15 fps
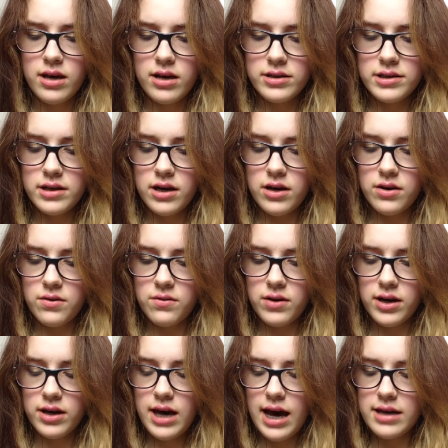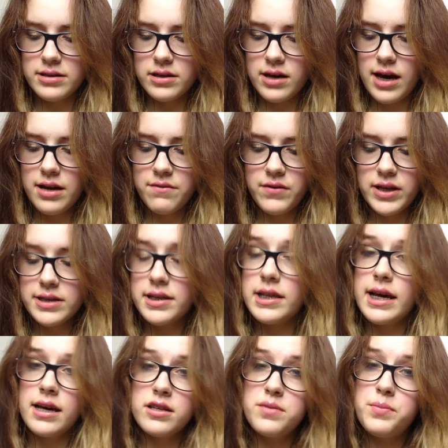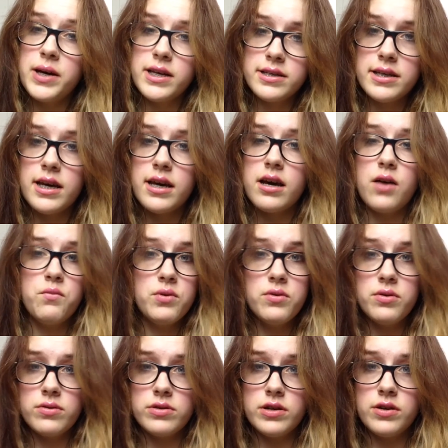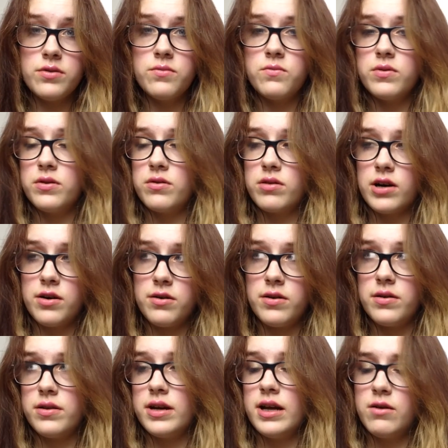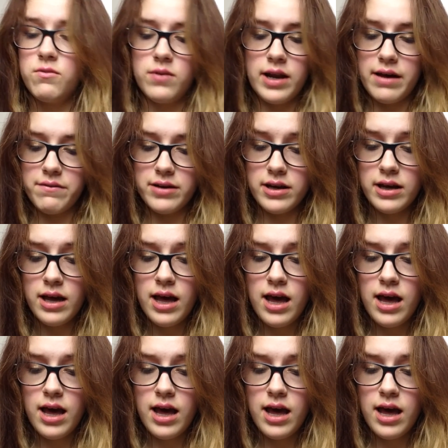So anything that's linked to being sick, I will not do, will not go on, whatever.